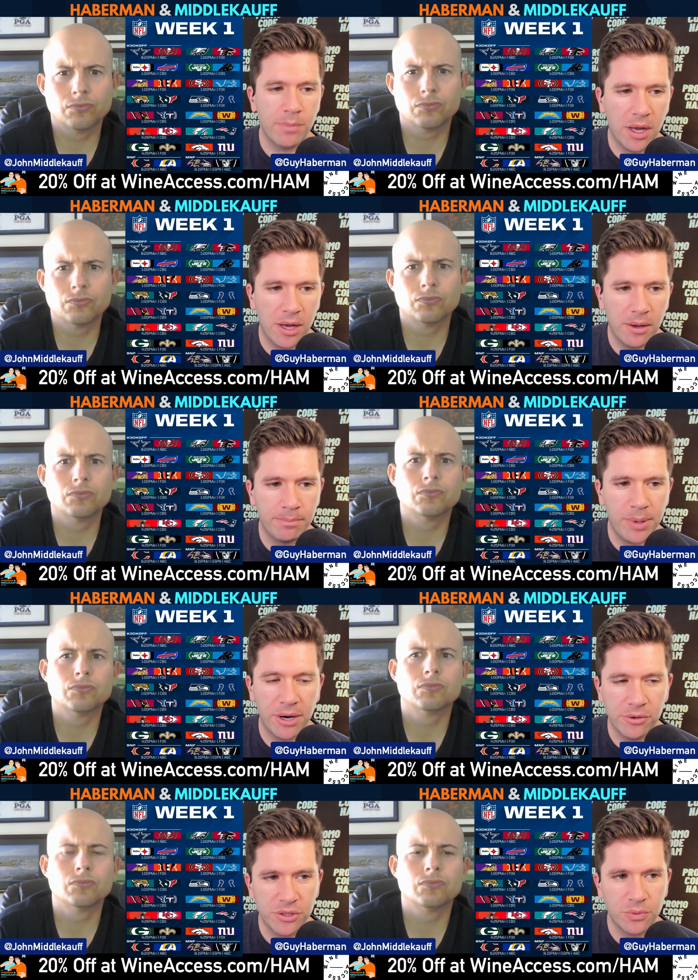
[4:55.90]
Speaker 1: uh,
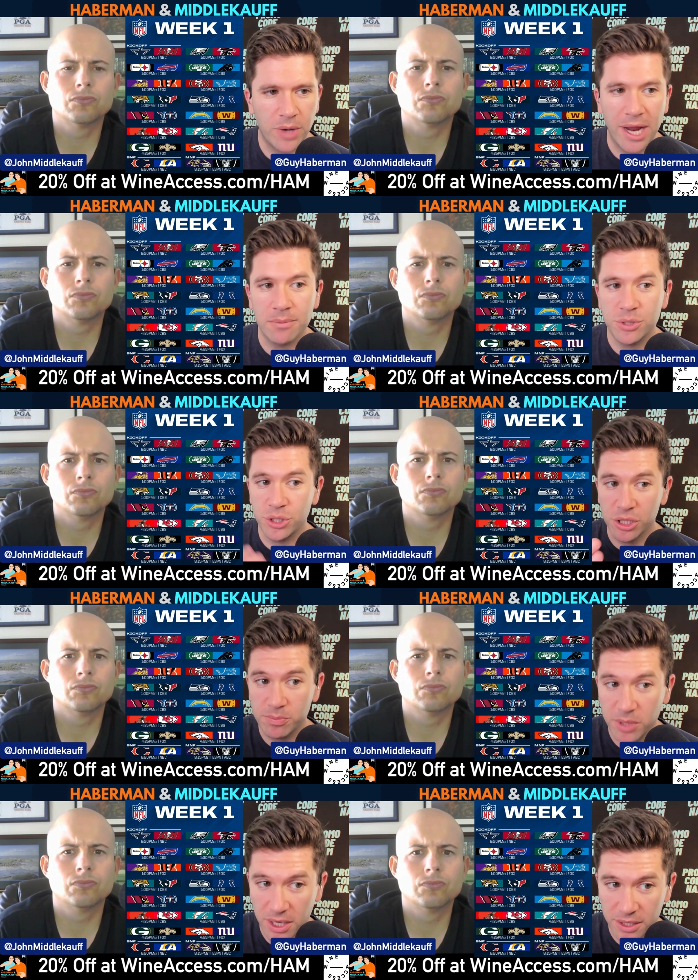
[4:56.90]
Bears Rams just
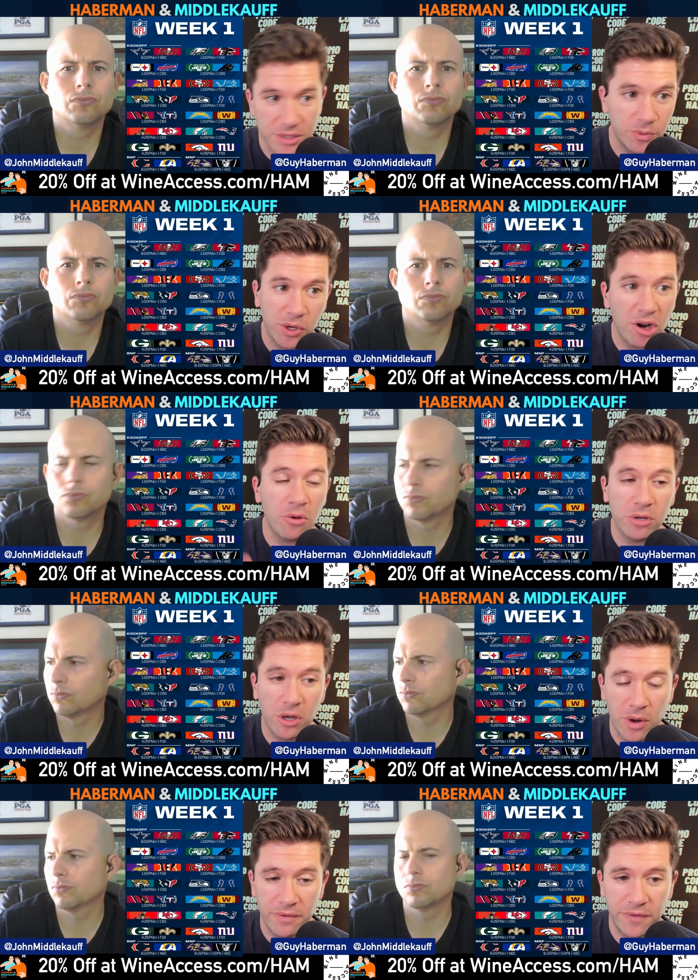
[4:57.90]
because you don't know
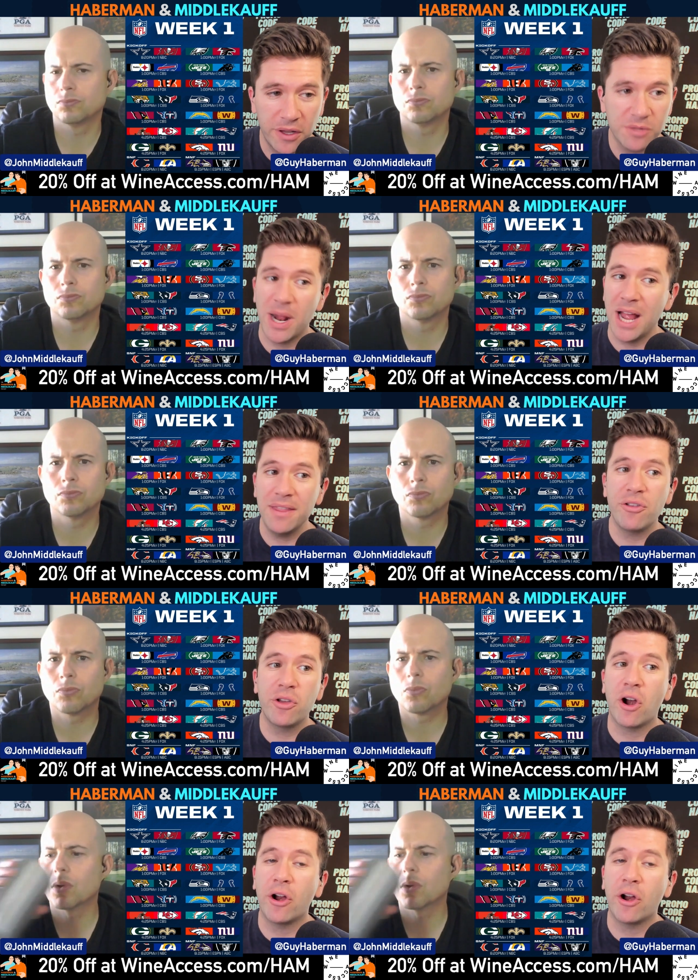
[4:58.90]
on Fields. But I think you could